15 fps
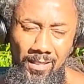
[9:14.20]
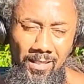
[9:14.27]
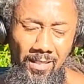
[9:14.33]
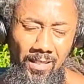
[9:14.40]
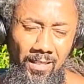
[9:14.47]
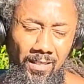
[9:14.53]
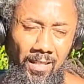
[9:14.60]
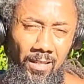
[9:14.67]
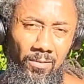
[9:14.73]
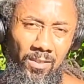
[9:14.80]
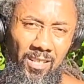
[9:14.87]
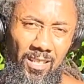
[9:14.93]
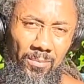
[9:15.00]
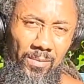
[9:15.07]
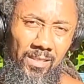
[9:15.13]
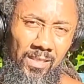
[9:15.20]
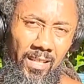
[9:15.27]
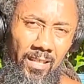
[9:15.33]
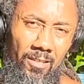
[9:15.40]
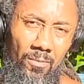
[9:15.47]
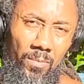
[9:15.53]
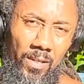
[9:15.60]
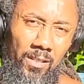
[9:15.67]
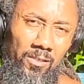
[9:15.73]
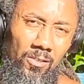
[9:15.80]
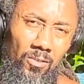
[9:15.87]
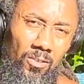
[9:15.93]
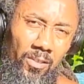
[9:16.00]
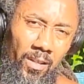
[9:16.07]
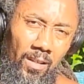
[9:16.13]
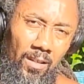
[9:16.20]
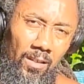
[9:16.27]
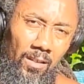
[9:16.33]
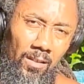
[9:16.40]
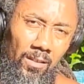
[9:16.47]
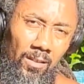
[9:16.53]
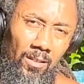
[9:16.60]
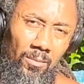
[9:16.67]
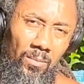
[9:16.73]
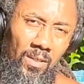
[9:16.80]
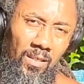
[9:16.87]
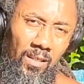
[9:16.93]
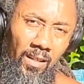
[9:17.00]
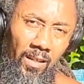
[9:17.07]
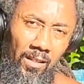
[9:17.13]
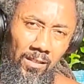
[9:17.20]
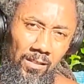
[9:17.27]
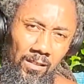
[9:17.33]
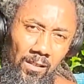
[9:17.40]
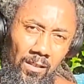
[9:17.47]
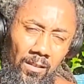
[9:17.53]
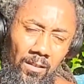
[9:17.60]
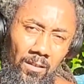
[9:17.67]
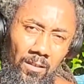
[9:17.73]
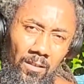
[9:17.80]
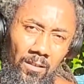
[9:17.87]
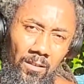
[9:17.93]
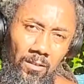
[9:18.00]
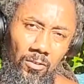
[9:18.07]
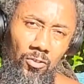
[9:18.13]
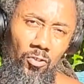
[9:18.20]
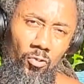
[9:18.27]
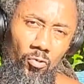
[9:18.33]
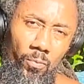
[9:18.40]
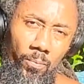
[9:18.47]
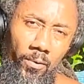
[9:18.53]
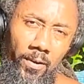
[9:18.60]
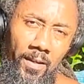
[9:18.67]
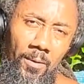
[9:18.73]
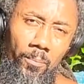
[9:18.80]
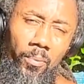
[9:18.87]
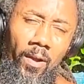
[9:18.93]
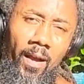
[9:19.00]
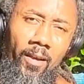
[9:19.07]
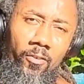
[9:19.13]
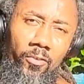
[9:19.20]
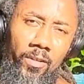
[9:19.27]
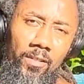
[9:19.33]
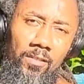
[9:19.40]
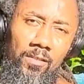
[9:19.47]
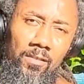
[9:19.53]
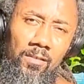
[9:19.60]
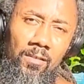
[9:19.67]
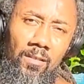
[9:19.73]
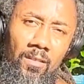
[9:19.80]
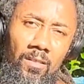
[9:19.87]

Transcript: And they ain't never come and tell you, but it's okay. Because you bring progress.